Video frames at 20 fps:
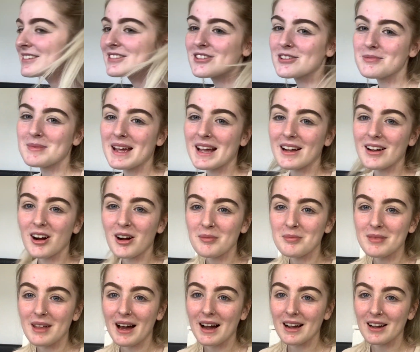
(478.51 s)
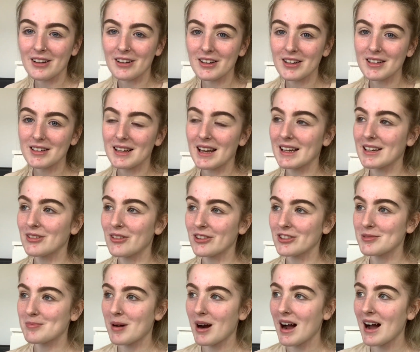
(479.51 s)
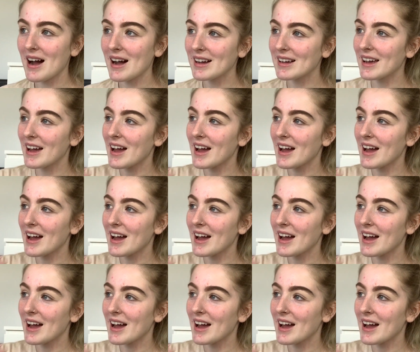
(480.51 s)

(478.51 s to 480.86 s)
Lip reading: do makeup that good, like not to brag.